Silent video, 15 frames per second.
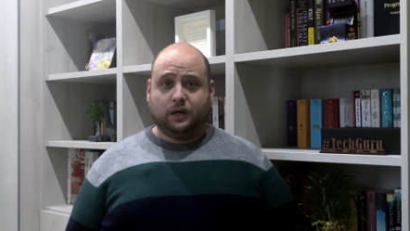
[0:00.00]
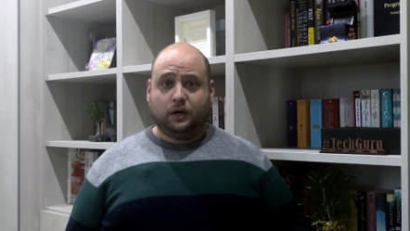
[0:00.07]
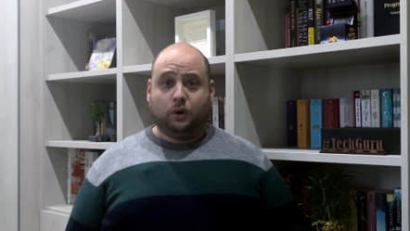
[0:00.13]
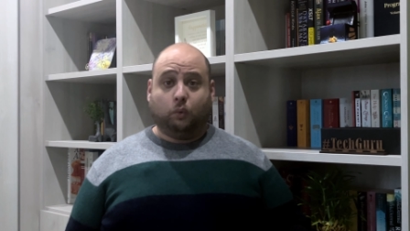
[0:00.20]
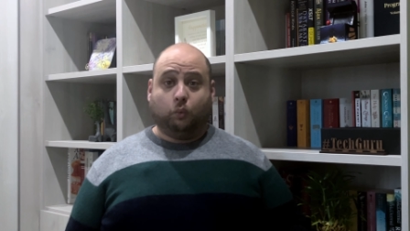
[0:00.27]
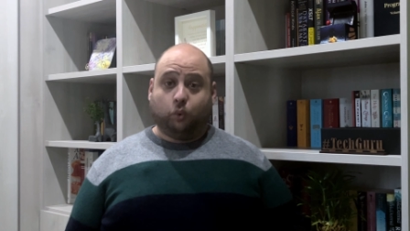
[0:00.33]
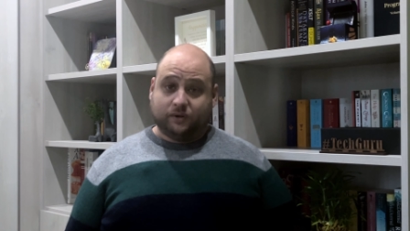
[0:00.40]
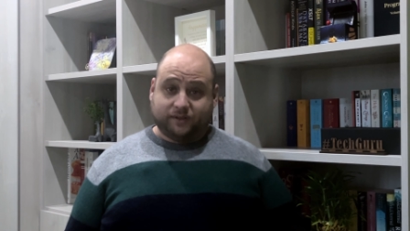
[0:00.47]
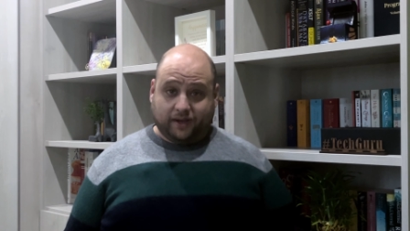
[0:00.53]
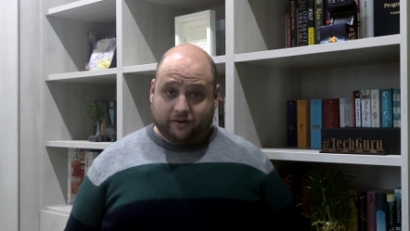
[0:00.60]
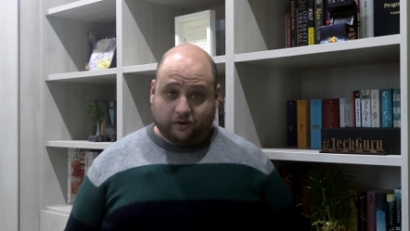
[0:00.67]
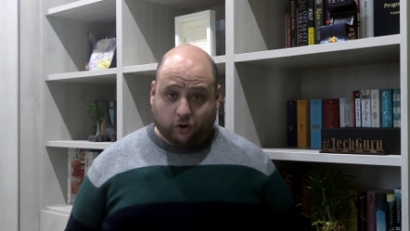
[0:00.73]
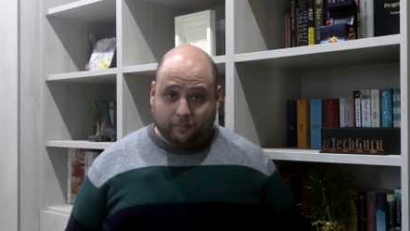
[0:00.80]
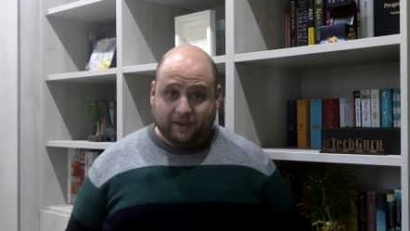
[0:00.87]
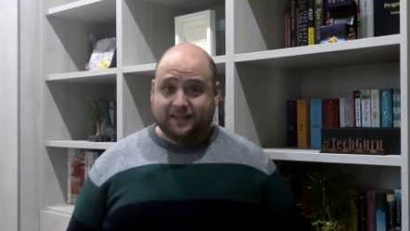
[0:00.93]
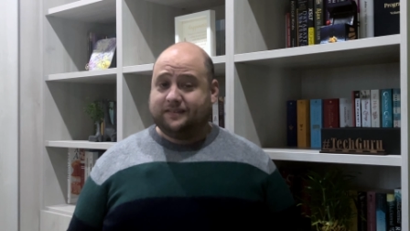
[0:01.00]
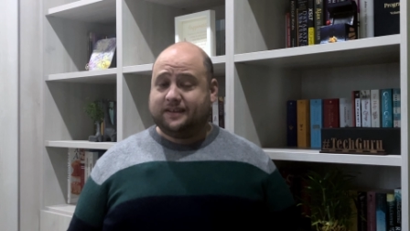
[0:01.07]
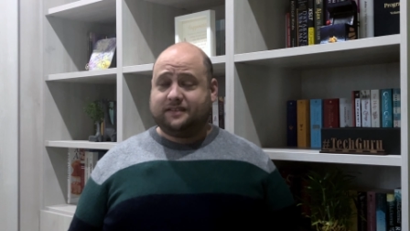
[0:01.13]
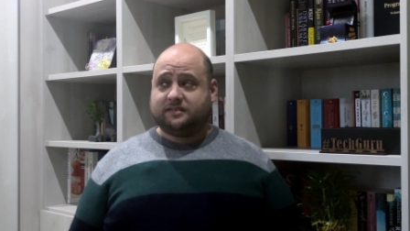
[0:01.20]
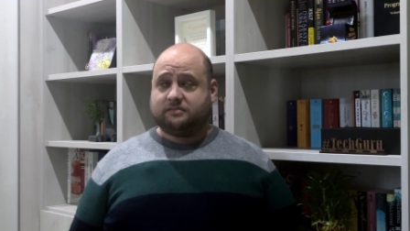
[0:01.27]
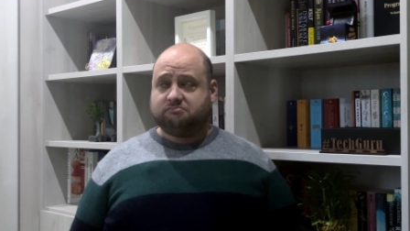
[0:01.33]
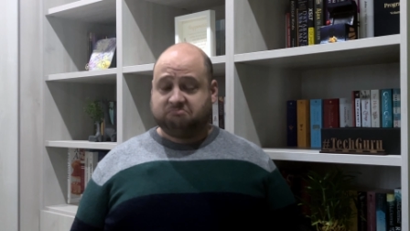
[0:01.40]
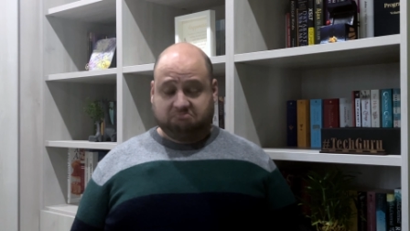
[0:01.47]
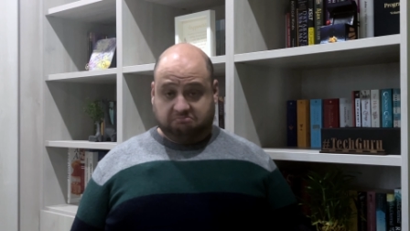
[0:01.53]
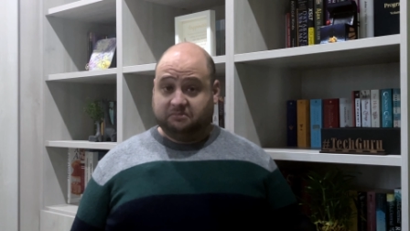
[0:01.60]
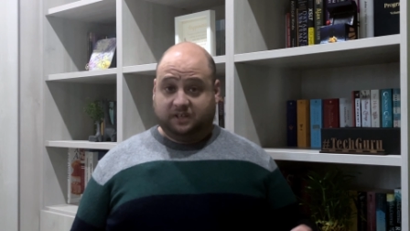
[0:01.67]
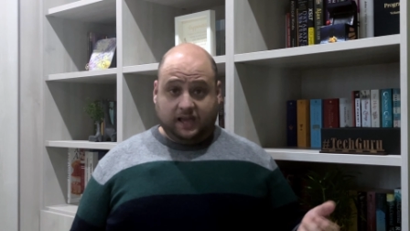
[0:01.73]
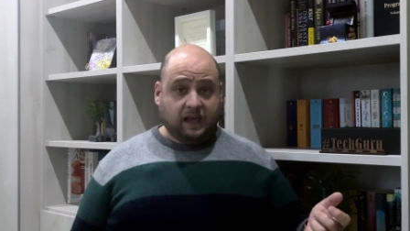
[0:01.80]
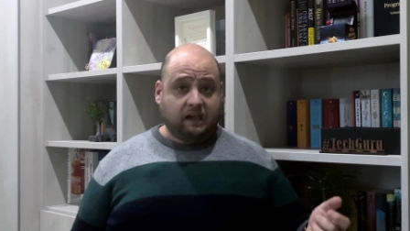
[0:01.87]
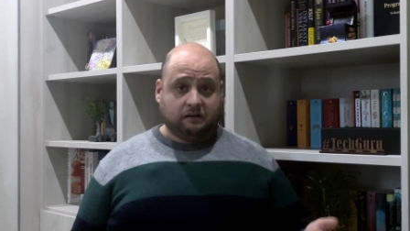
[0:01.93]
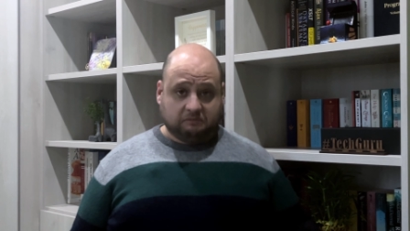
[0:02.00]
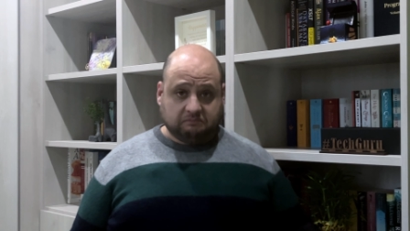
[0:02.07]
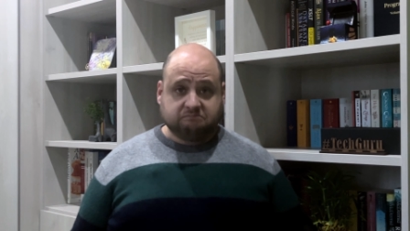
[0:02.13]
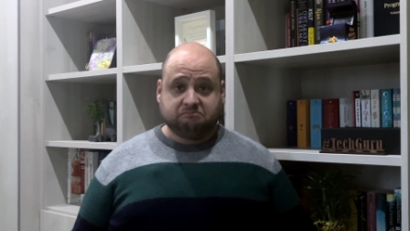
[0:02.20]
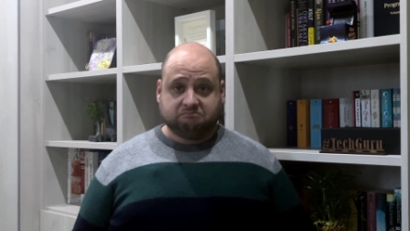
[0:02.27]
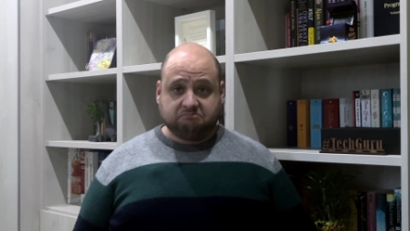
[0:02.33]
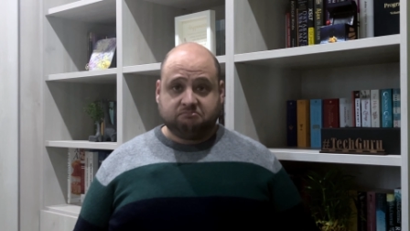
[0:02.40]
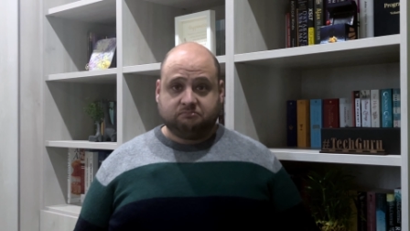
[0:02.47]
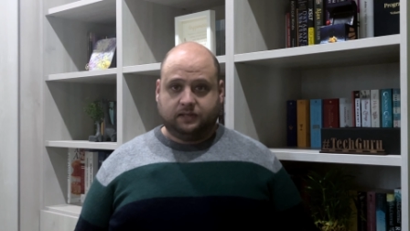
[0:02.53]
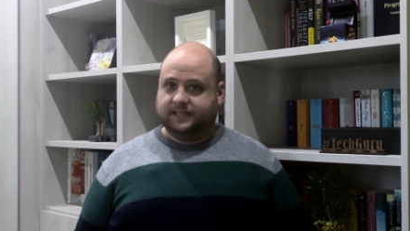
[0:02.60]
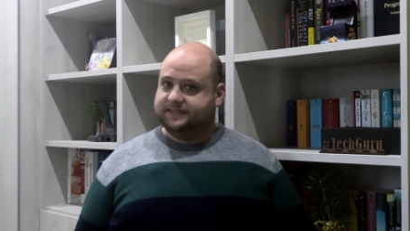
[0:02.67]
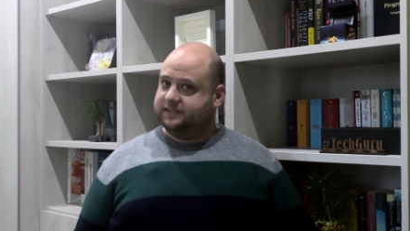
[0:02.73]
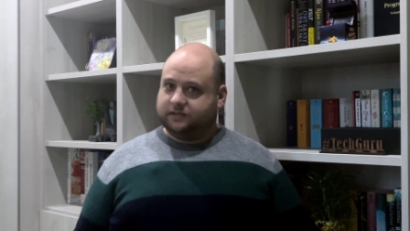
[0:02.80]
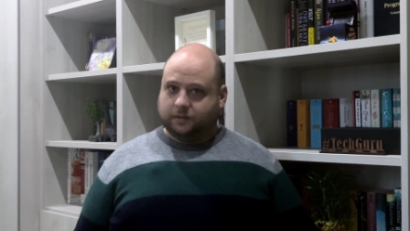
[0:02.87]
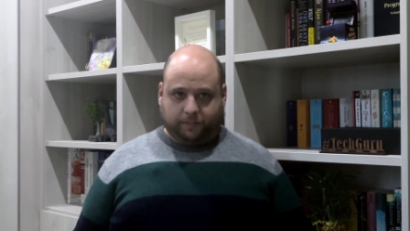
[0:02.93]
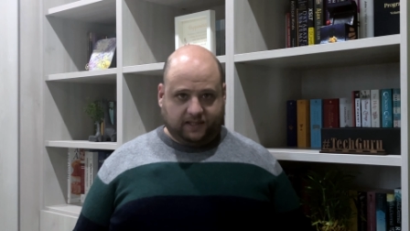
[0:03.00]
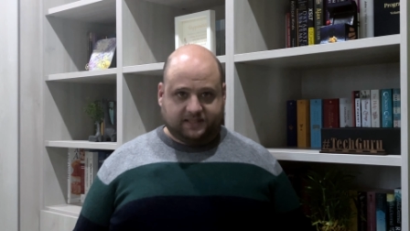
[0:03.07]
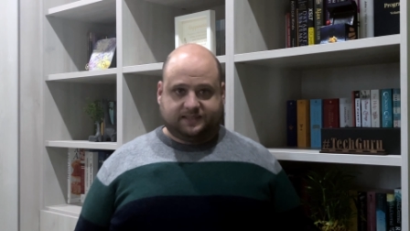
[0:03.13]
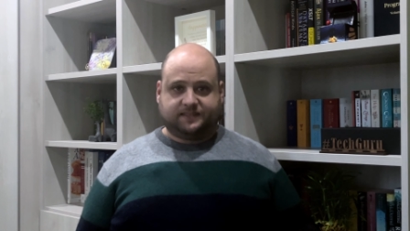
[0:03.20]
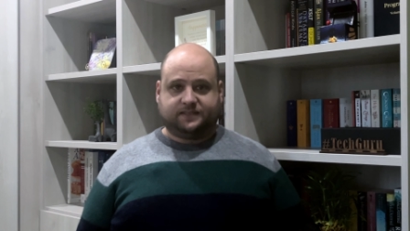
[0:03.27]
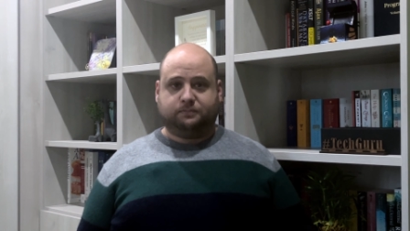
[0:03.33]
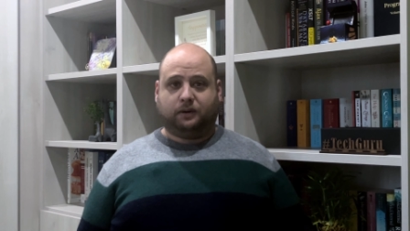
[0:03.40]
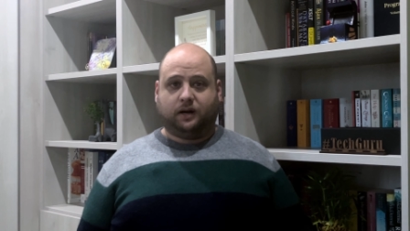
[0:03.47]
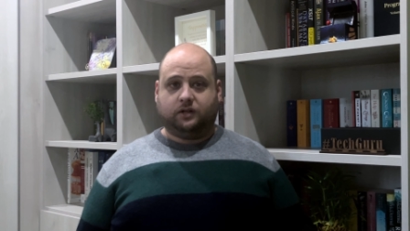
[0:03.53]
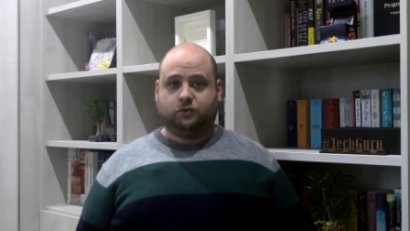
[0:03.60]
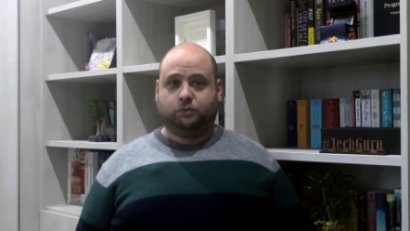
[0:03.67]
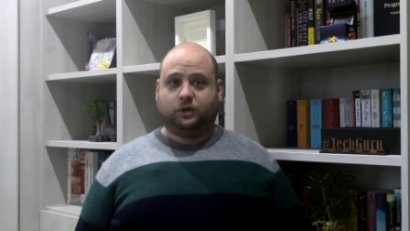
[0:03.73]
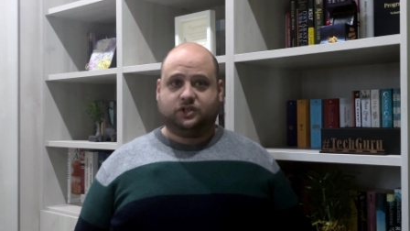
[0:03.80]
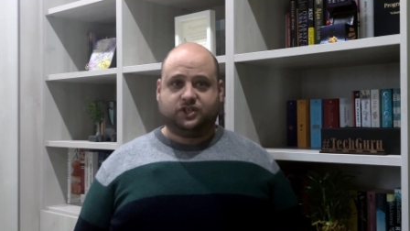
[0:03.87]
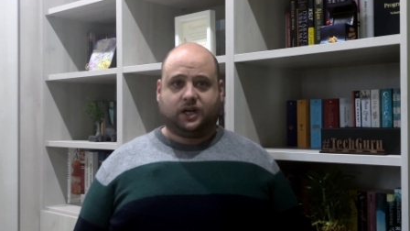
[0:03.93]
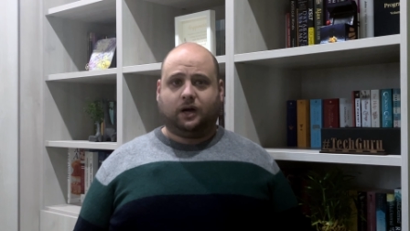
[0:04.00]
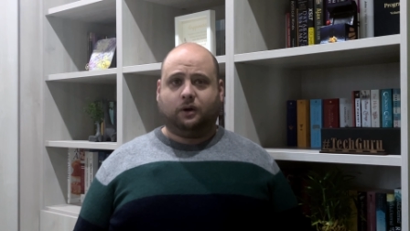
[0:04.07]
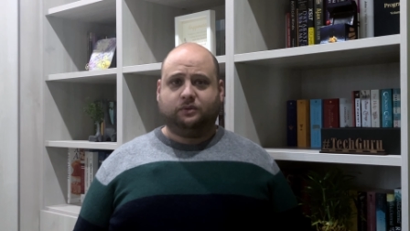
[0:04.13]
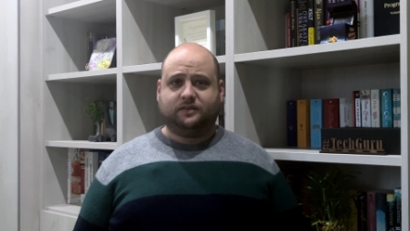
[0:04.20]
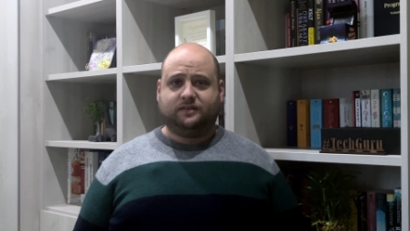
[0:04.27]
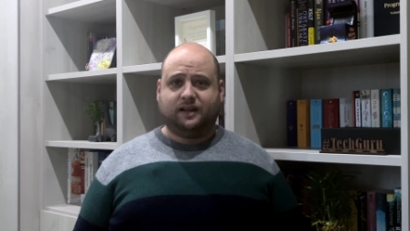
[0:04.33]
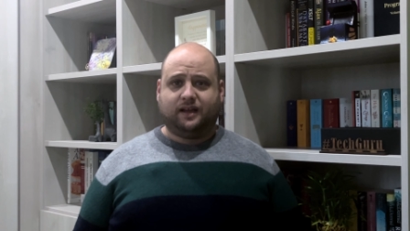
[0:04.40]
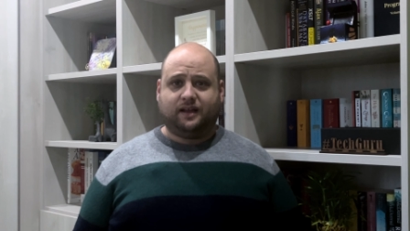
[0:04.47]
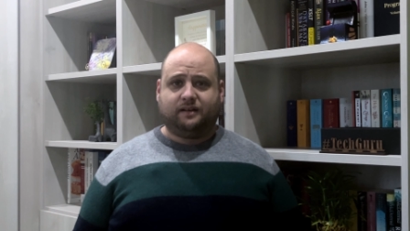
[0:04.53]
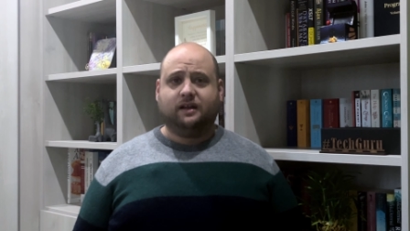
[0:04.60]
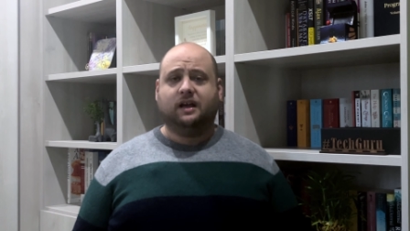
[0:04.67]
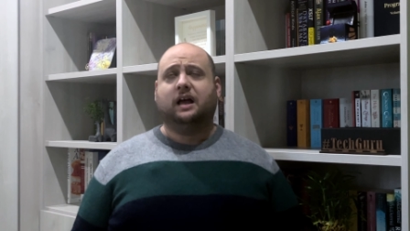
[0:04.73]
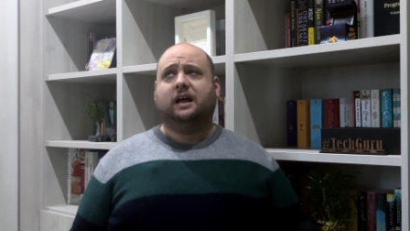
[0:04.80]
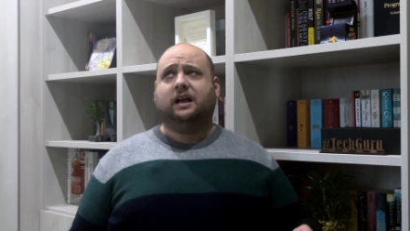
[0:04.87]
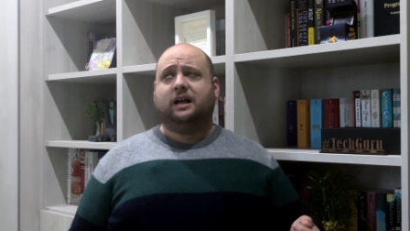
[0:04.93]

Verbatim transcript: Would I recommend it? Yeah. Is it the best smartwatch out there?